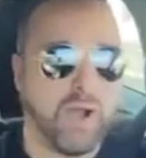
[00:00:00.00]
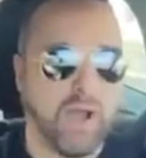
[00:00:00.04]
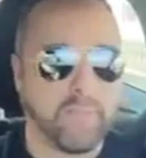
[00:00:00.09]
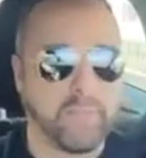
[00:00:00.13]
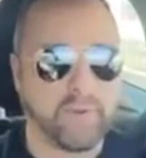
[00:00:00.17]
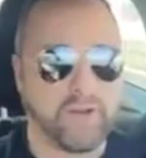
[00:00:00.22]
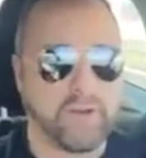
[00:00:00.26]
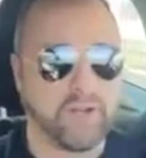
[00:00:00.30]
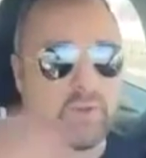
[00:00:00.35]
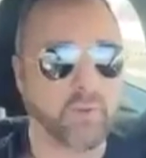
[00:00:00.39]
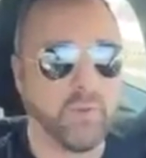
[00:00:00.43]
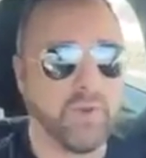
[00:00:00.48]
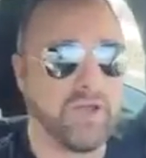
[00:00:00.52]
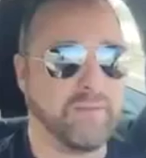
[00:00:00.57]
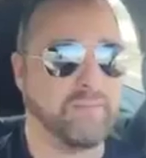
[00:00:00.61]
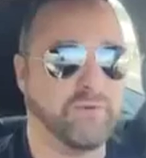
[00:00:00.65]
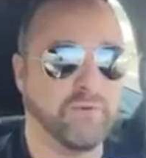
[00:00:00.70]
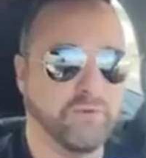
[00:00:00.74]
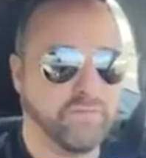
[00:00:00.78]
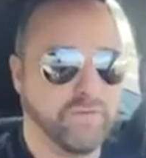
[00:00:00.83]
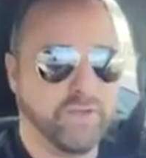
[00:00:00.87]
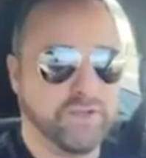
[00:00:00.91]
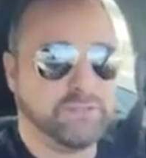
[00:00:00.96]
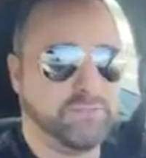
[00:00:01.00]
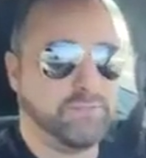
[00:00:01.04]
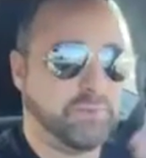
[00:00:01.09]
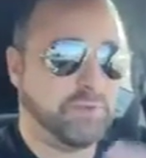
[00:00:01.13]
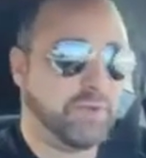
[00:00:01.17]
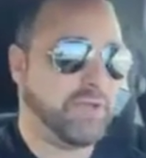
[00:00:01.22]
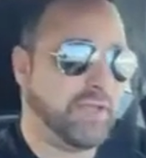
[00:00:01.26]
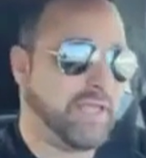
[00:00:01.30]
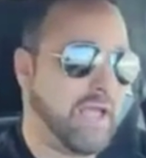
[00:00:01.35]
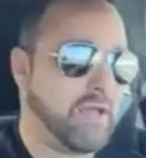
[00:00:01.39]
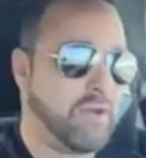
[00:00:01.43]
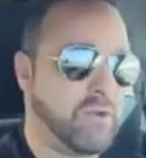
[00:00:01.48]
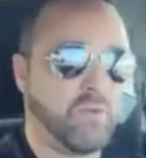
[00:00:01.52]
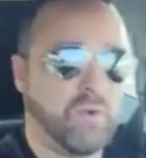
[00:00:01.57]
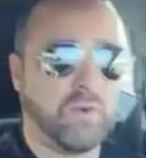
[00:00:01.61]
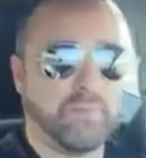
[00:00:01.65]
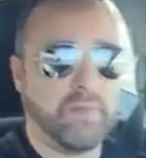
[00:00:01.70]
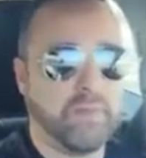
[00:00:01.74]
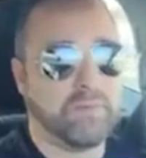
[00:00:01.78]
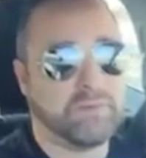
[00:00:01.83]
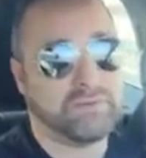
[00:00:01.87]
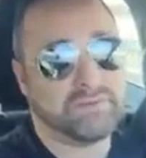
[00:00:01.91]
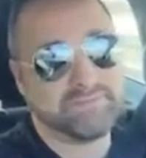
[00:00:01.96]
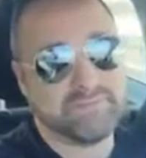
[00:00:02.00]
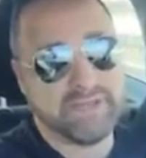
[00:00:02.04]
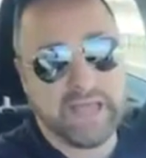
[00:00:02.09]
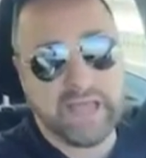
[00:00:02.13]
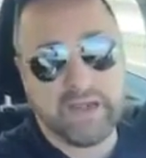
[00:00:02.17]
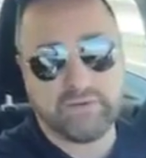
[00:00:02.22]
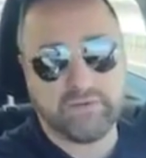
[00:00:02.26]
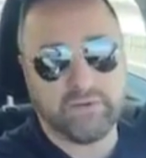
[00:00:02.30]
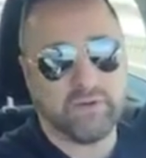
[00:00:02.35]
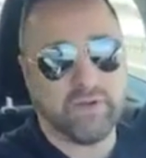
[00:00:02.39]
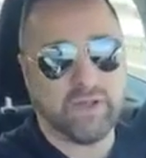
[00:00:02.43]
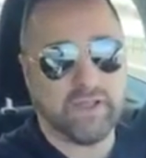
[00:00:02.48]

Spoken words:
QR code to an app.